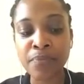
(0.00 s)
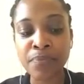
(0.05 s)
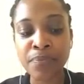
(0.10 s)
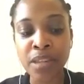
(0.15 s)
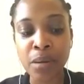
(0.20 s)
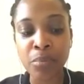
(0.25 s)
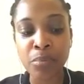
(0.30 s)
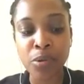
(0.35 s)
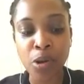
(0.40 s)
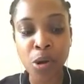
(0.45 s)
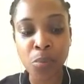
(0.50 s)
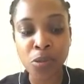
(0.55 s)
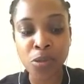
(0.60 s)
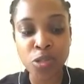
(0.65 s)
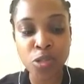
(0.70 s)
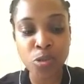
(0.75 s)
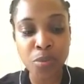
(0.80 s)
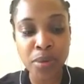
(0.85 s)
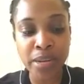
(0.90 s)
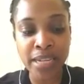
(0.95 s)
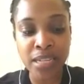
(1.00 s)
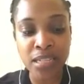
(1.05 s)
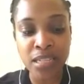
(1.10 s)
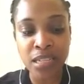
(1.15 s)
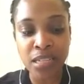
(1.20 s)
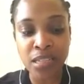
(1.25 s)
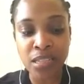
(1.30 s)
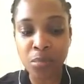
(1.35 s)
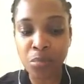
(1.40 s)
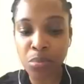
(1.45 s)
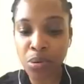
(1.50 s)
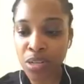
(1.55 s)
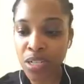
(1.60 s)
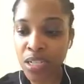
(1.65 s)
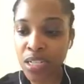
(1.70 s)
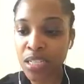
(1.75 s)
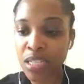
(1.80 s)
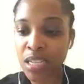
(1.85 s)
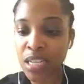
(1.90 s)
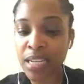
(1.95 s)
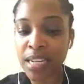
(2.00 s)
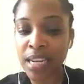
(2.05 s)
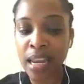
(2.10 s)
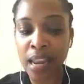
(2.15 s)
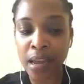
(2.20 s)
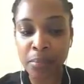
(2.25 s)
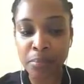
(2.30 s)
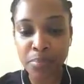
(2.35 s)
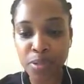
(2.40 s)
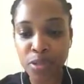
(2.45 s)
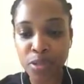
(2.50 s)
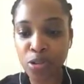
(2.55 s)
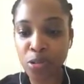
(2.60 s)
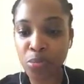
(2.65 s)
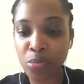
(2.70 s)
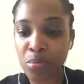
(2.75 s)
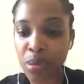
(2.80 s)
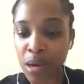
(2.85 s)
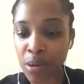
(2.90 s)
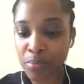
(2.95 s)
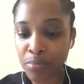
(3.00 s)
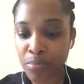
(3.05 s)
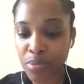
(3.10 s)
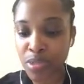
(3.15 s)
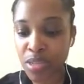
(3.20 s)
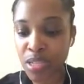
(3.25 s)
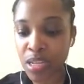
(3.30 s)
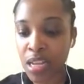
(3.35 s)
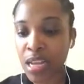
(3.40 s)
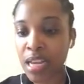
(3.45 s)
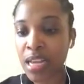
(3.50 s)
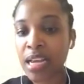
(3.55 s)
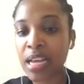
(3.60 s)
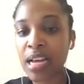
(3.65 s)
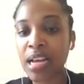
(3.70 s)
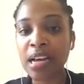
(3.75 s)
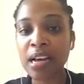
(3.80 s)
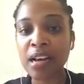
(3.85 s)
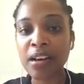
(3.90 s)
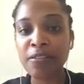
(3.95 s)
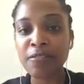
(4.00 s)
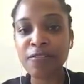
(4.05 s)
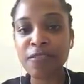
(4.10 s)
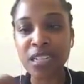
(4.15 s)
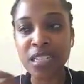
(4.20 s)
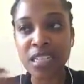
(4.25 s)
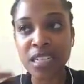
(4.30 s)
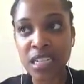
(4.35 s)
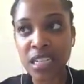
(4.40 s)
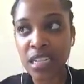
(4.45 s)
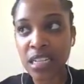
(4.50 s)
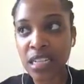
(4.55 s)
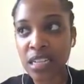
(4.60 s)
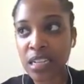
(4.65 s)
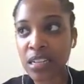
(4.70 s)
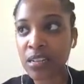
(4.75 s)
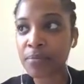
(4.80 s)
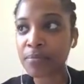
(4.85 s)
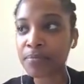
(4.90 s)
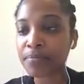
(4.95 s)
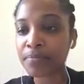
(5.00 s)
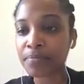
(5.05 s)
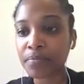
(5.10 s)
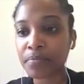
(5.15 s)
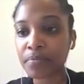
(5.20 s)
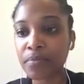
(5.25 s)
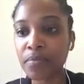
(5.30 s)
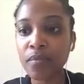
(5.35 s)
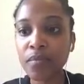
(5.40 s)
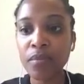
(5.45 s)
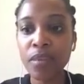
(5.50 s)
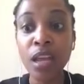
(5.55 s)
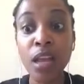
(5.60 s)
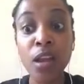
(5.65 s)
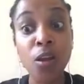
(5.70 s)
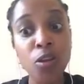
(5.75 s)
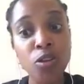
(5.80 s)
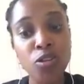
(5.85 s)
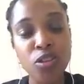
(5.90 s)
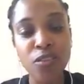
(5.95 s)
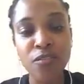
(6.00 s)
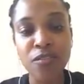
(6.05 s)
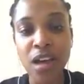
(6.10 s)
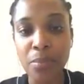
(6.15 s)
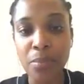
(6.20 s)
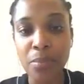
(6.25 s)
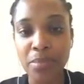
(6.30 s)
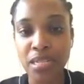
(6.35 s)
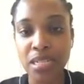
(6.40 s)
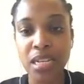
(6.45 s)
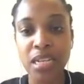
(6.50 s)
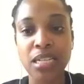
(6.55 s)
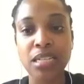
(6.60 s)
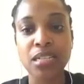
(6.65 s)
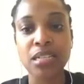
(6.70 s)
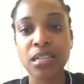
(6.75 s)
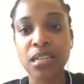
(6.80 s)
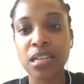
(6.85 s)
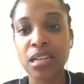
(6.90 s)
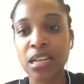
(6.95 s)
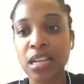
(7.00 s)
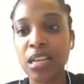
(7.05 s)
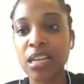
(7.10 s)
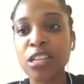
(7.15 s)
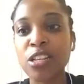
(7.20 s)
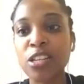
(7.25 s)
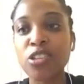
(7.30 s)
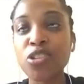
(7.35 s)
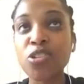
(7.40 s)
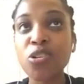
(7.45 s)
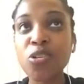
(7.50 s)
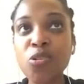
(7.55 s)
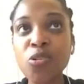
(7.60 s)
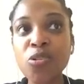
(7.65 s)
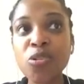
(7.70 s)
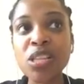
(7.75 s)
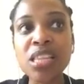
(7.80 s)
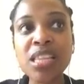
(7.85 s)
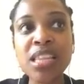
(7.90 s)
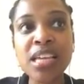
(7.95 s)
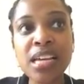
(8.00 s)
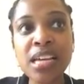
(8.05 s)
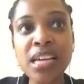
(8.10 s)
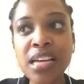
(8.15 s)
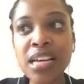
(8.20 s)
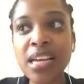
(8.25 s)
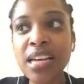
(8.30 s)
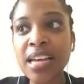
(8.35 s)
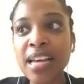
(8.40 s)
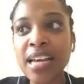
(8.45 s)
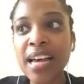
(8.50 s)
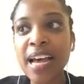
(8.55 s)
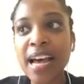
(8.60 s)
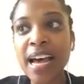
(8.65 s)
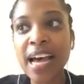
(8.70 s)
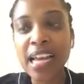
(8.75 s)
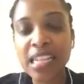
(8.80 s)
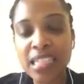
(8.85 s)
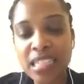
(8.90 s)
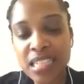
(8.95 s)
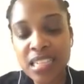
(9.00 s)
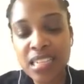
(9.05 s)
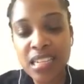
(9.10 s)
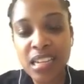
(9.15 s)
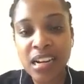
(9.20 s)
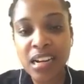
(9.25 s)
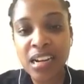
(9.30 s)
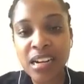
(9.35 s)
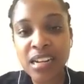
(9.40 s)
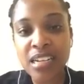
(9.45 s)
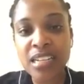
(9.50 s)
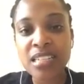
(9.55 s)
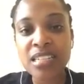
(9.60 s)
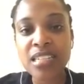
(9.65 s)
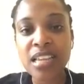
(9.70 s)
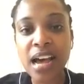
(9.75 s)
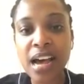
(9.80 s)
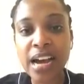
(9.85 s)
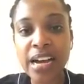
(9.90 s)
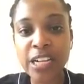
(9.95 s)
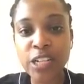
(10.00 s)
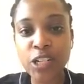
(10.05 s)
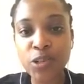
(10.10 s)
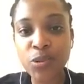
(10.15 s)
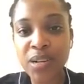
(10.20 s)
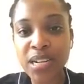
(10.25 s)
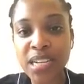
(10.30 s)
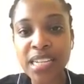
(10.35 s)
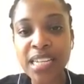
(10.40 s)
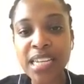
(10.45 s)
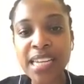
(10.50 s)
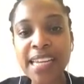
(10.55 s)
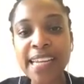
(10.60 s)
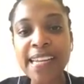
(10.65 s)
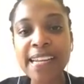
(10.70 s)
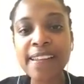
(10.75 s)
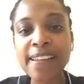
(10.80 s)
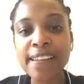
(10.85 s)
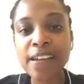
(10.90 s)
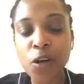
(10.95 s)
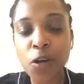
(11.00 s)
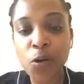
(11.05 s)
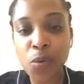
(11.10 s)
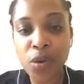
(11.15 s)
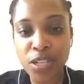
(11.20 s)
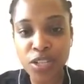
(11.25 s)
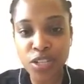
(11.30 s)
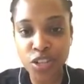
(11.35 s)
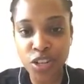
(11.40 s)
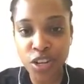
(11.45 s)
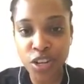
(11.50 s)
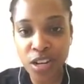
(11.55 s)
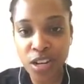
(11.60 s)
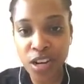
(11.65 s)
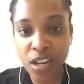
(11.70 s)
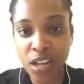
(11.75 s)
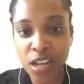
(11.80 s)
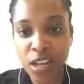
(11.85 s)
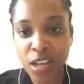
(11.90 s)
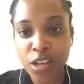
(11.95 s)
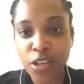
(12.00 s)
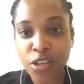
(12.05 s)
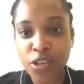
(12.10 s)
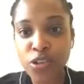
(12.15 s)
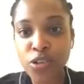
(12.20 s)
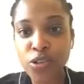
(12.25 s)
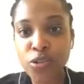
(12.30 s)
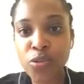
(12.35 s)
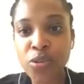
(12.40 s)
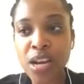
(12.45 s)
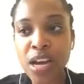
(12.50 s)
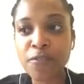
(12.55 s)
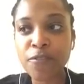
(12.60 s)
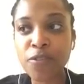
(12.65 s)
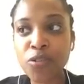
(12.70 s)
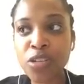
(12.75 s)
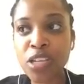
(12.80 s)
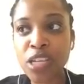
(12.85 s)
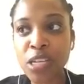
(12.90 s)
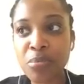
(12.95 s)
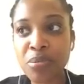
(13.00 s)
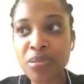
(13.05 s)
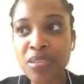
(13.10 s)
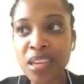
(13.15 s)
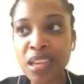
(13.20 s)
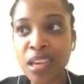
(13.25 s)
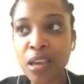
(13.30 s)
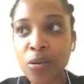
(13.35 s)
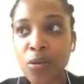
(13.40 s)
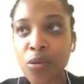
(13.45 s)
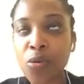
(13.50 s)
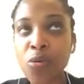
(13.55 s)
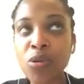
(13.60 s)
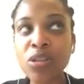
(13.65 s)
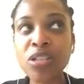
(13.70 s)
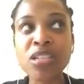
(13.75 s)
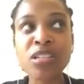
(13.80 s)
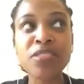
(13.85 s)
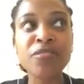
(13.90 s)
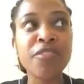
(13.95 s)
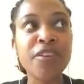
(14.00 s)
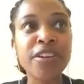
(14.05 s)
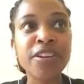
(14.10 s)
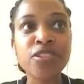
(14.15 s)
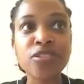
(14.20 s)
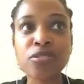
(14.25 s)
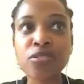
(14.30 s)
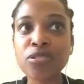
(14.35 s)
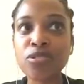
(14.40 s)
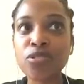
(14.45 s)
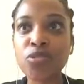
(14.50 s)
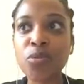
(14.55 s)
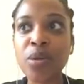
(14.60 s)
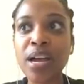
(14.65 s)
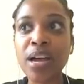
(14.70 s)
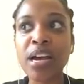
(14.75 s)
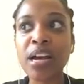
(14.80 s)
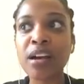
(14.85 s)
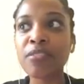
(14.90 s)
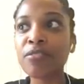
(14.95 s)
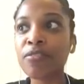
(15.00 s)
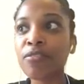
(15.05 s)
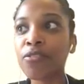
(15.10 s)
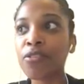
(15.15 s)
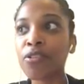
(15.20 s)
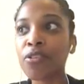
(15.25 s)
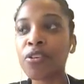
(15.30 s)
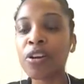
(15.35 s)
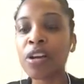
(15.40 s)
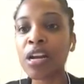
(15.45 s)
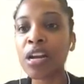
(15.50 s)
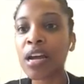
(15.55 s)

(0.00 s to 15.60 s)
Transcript: abnormal swellings in the bodies, any lumps or bumps, fatigue, loss of appetite. So the answer is actually in the question. You don't have to keep thinking, oh, what differentials do I have for